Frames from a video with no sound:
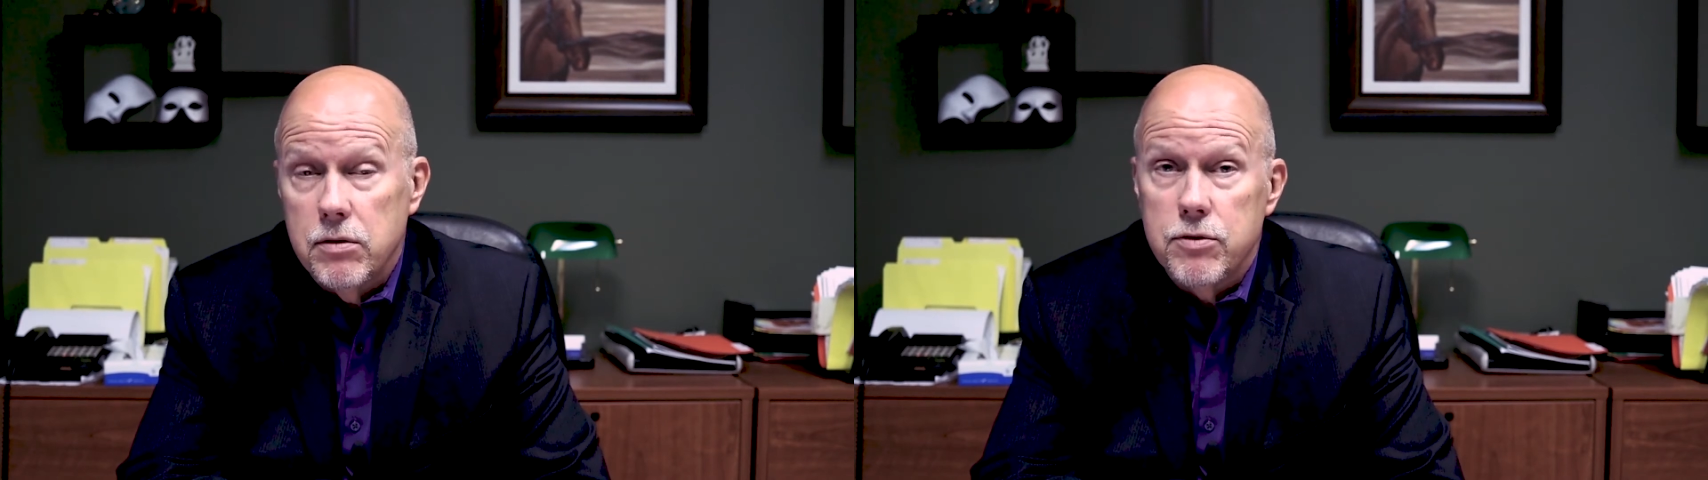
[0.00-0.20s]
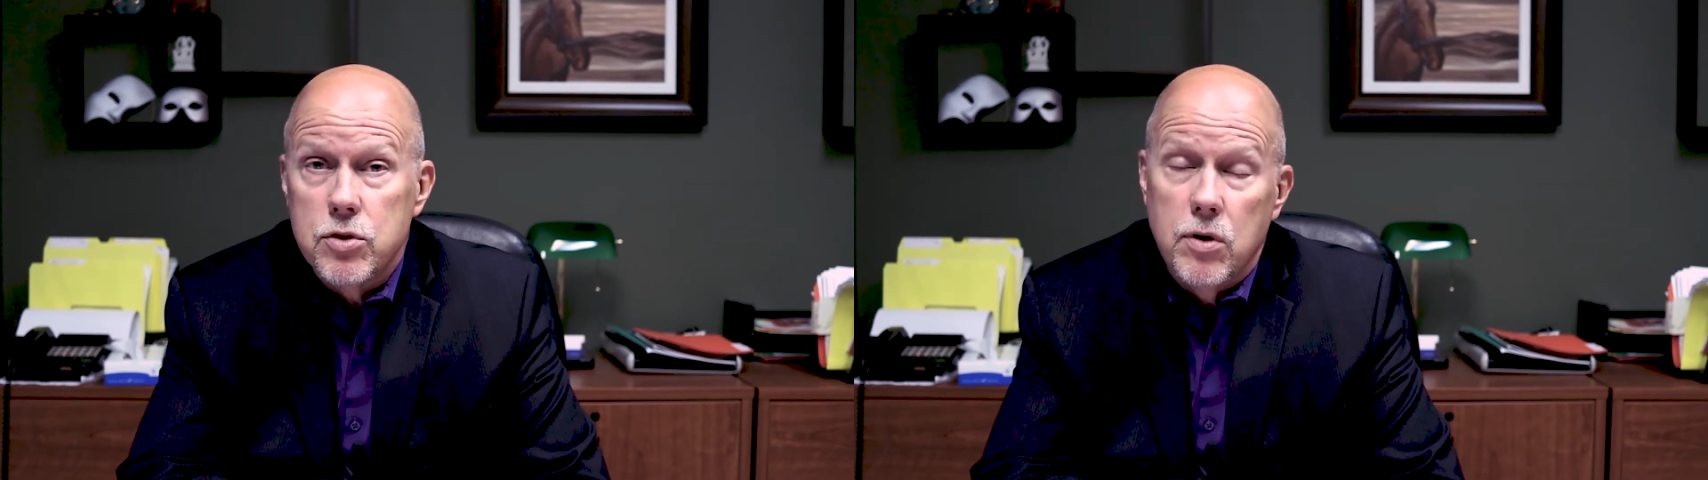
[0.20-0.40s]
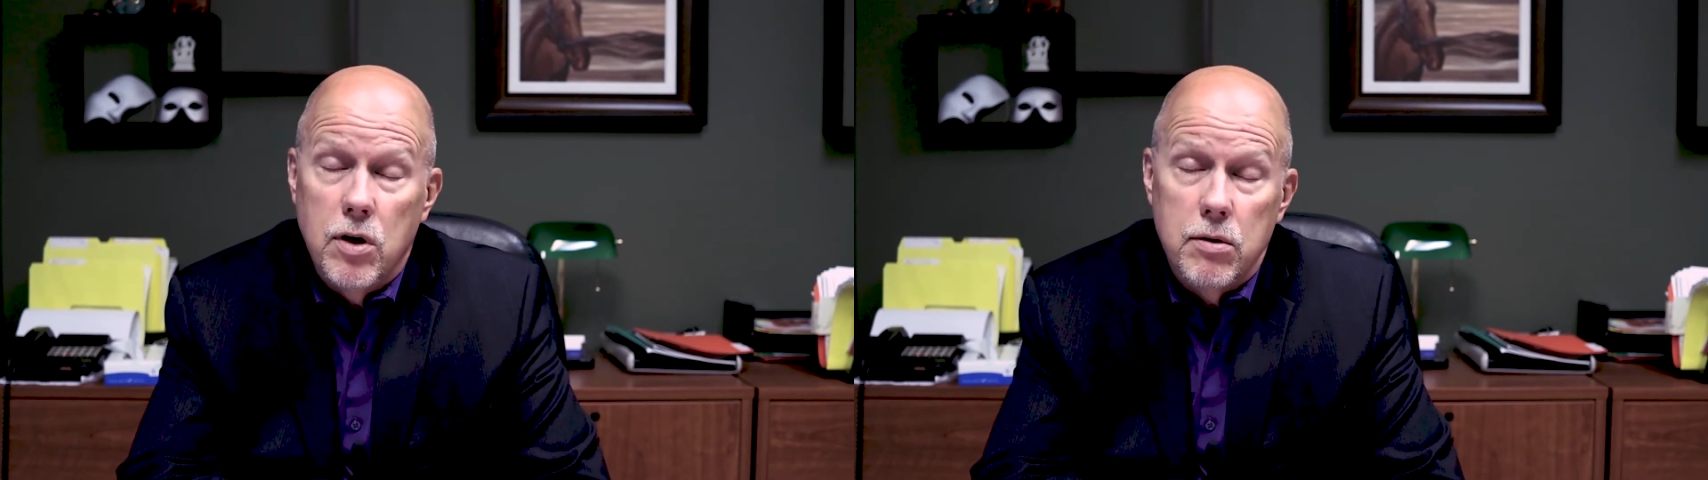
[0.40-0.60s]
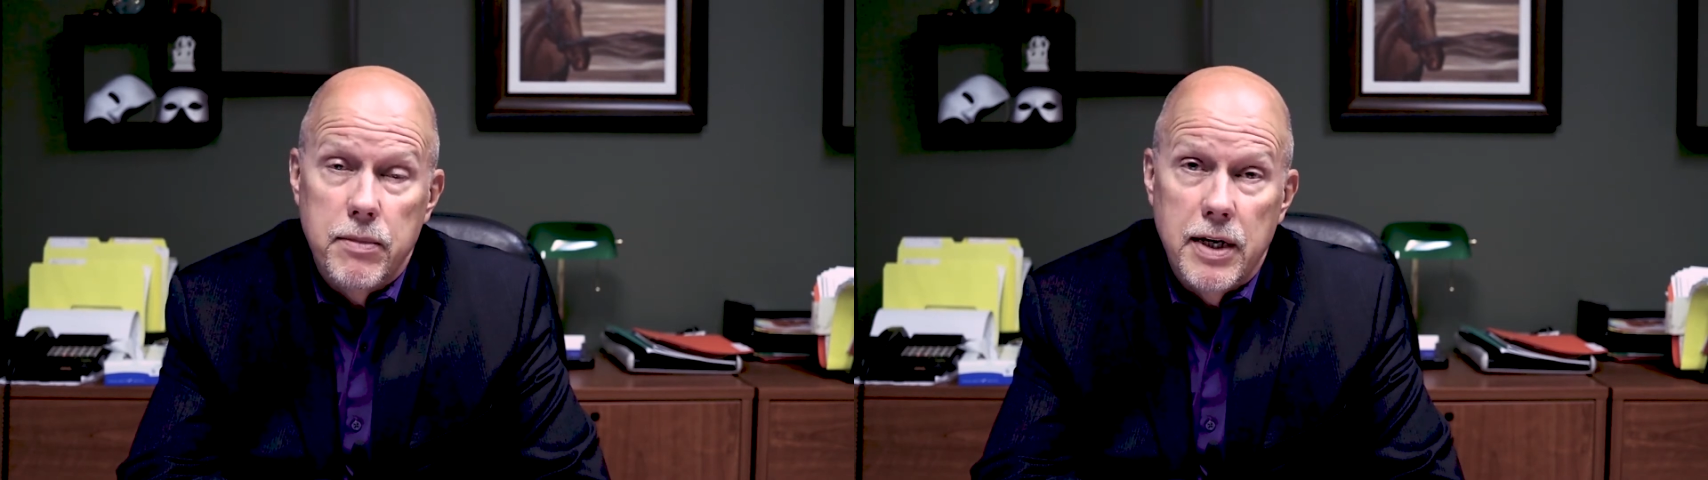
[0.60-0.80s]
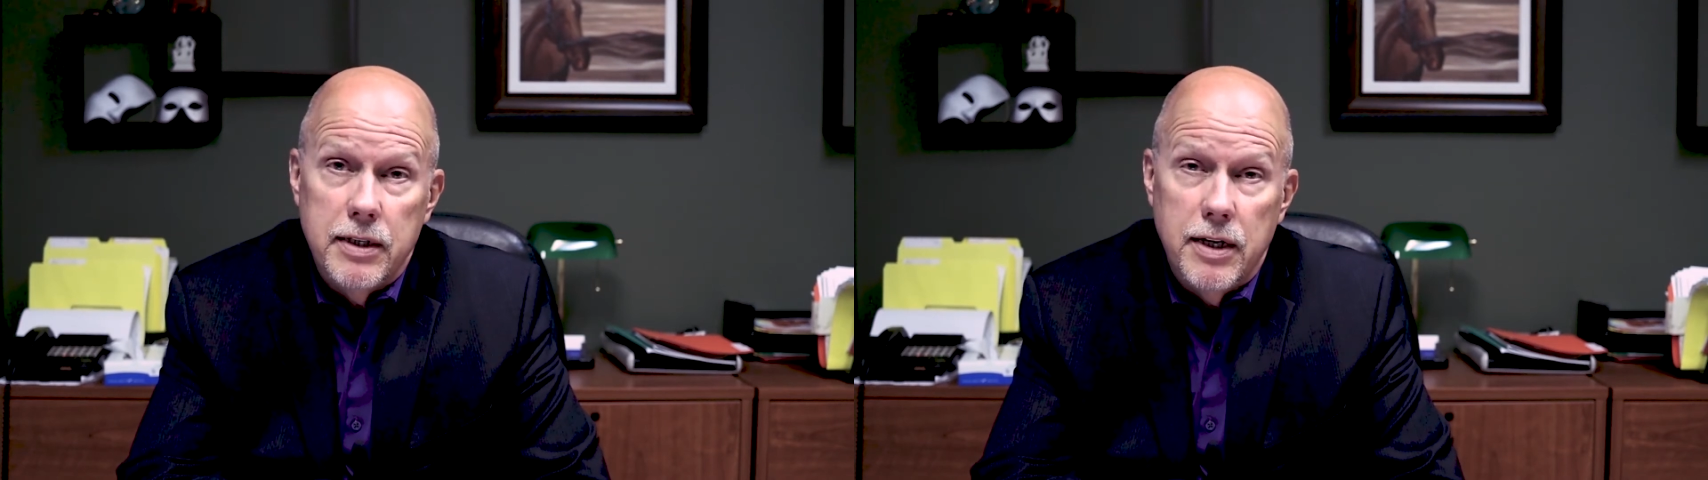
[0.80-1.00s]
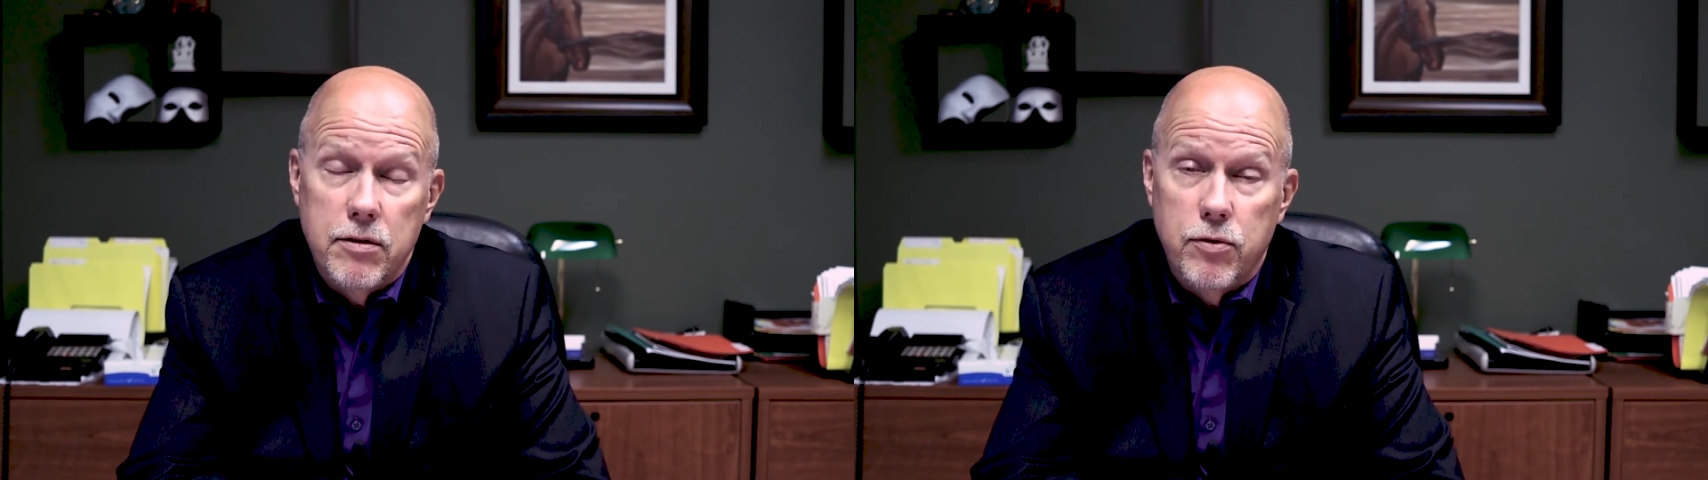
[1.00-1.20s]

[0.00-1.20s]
of strong magnetic